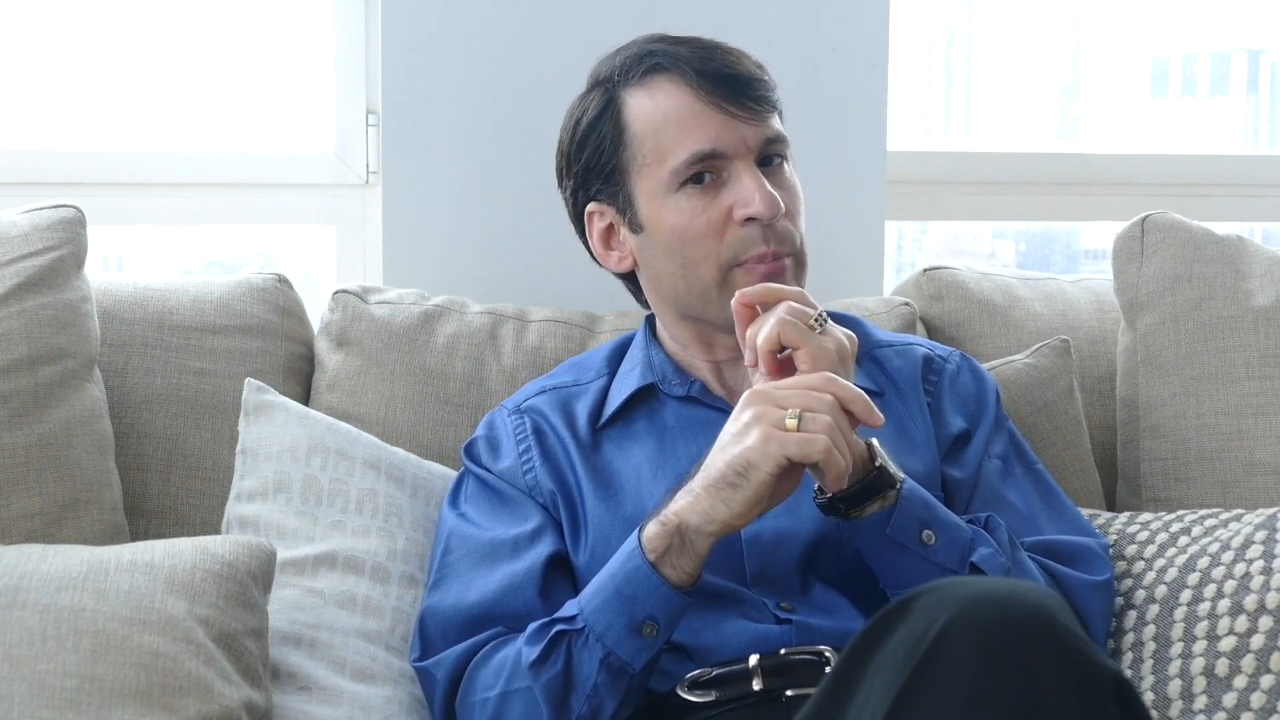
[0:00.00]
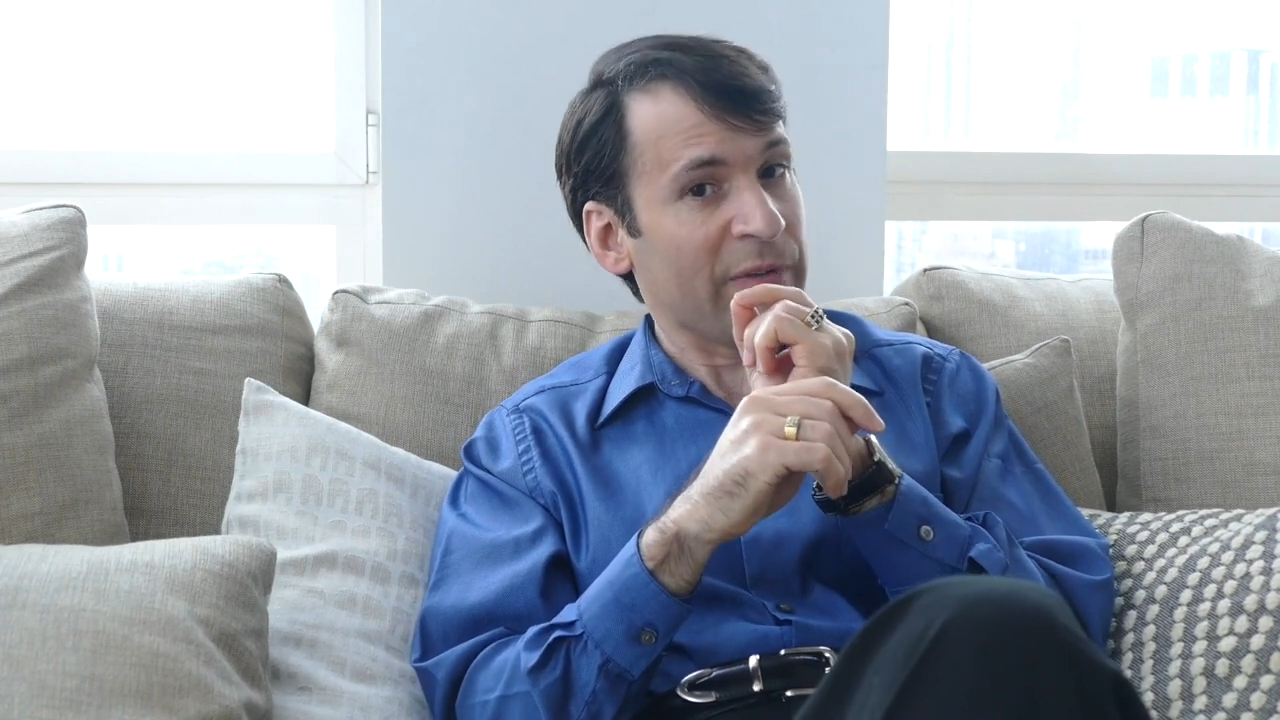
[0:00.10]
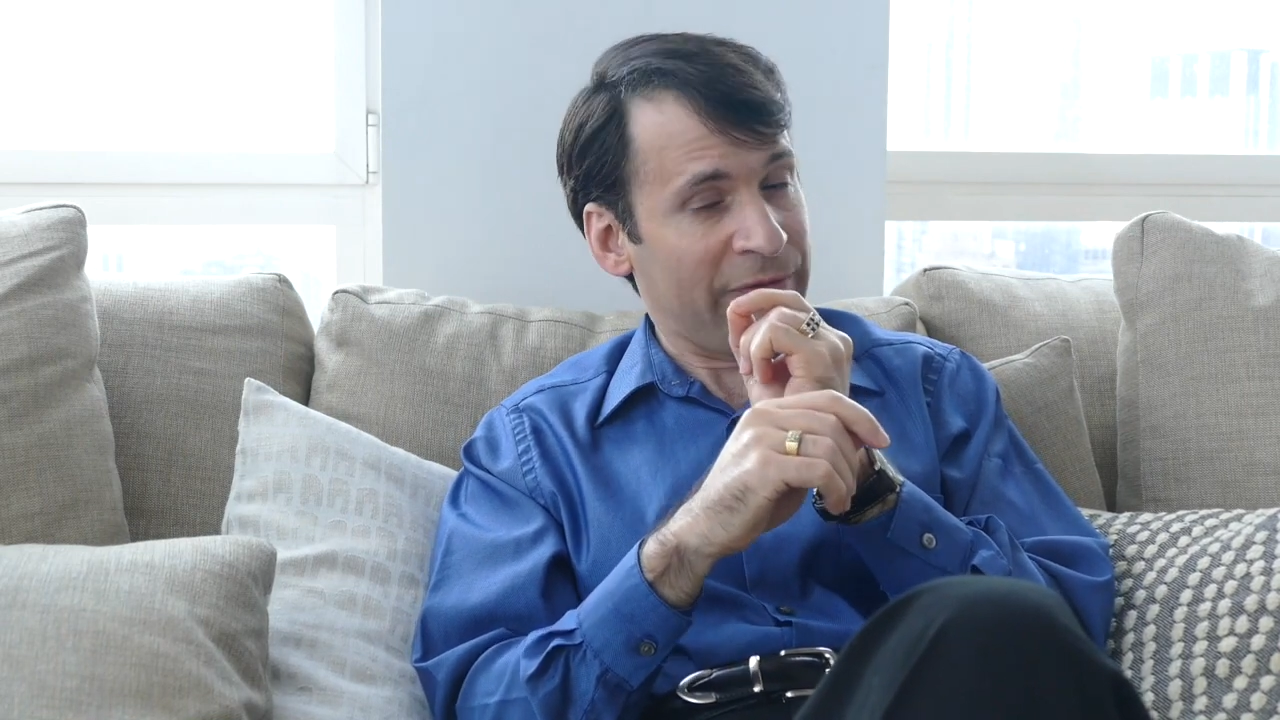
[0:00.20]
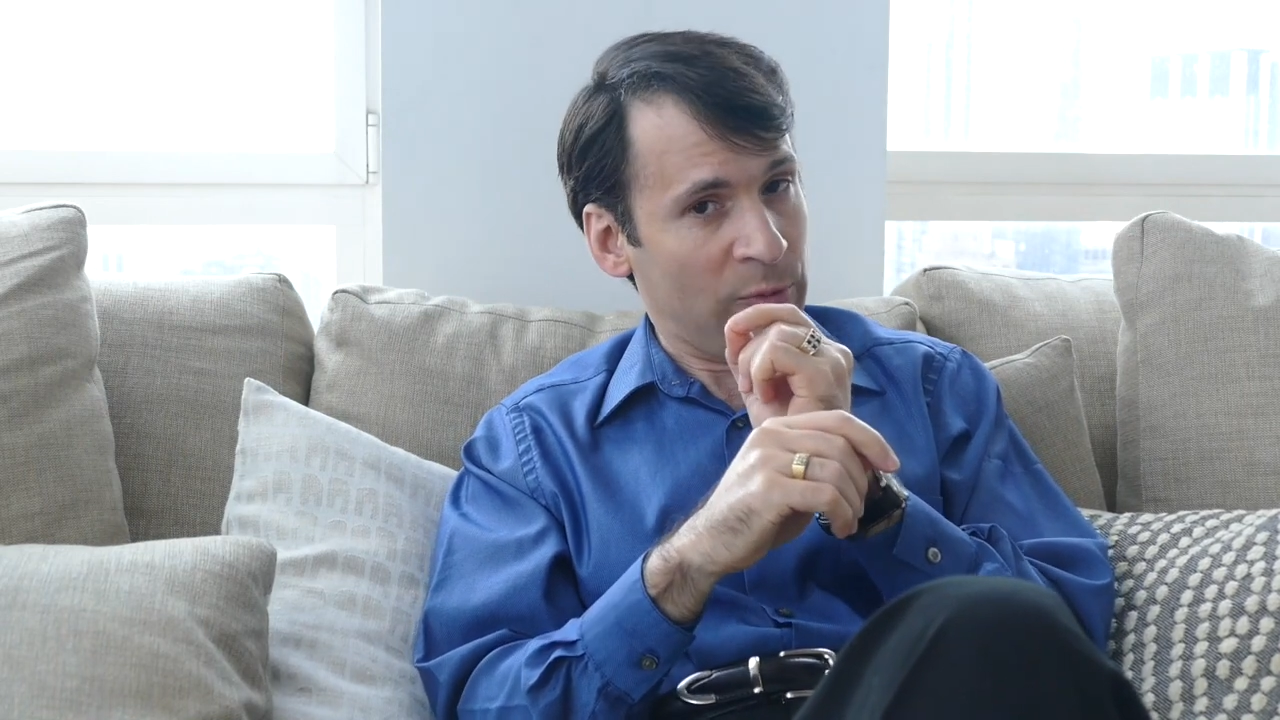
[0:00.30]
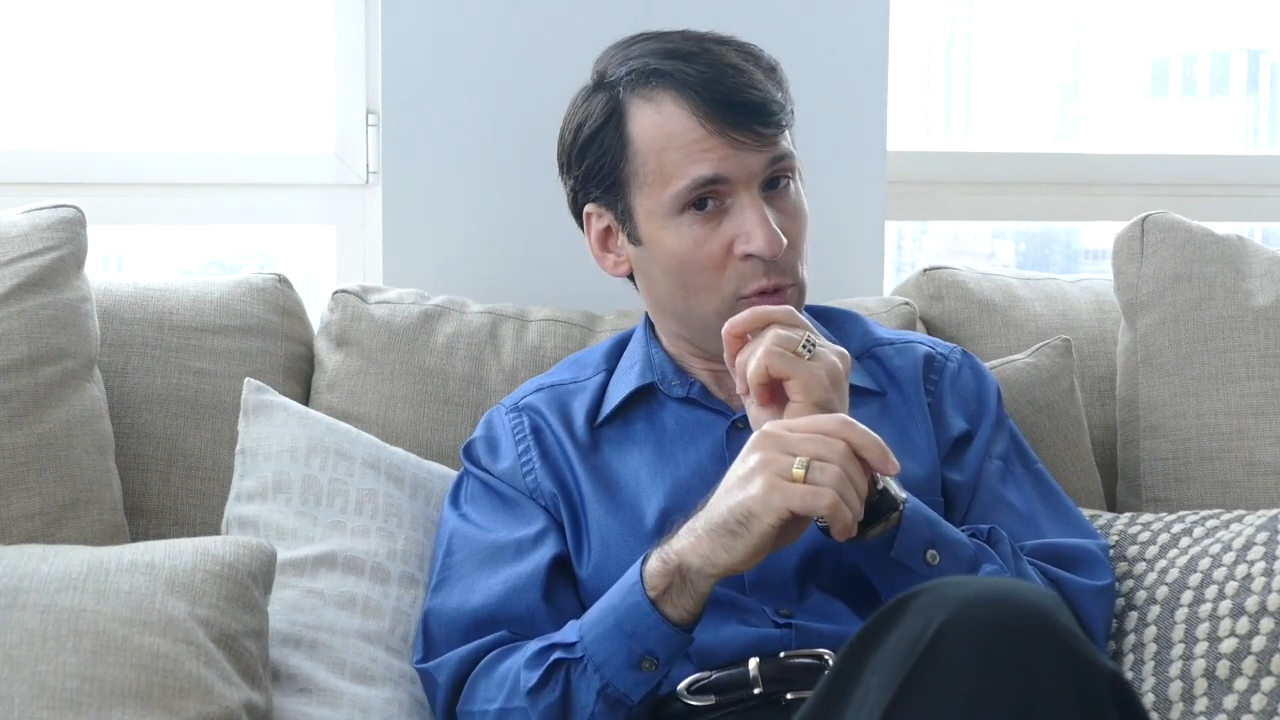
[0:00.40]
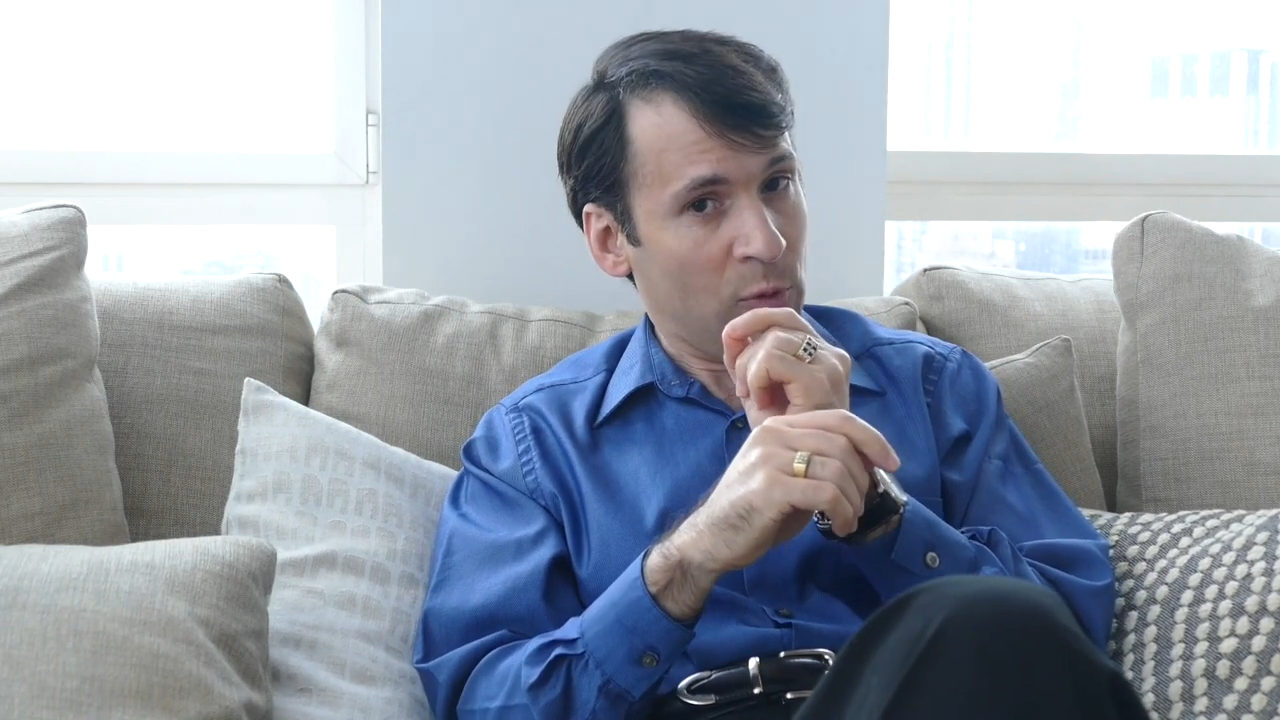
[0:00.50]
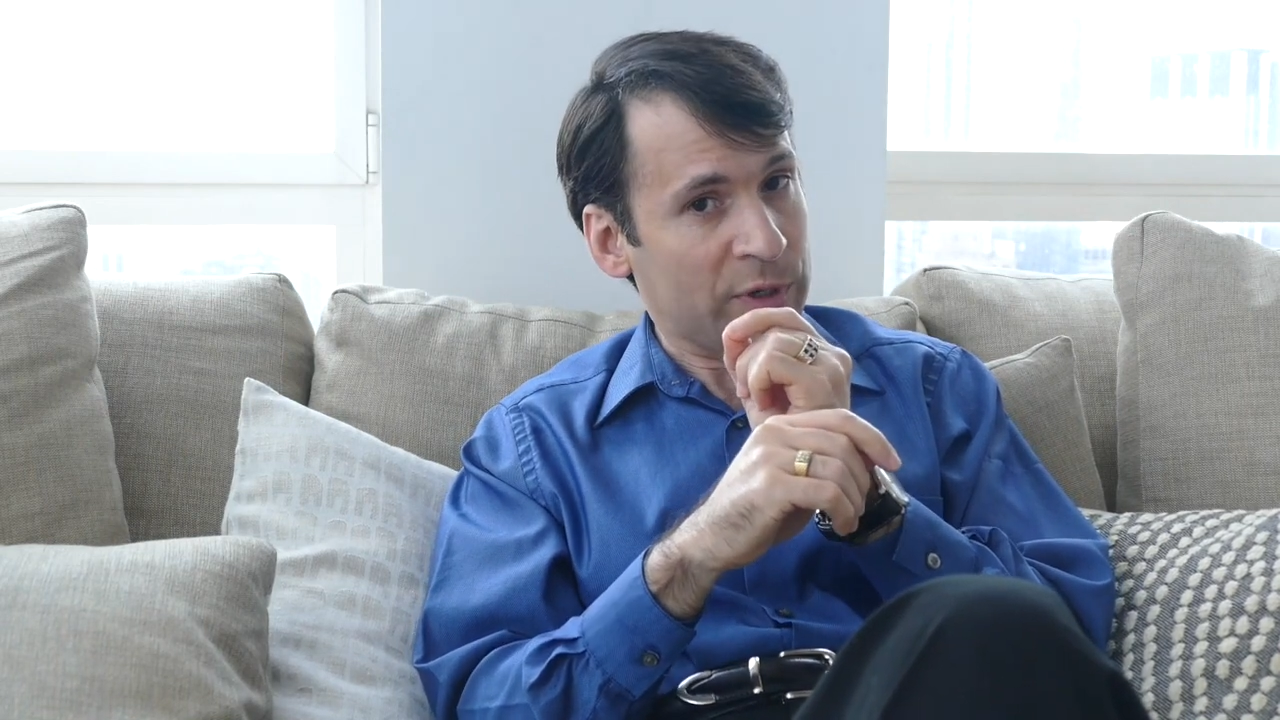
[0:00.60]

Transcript: before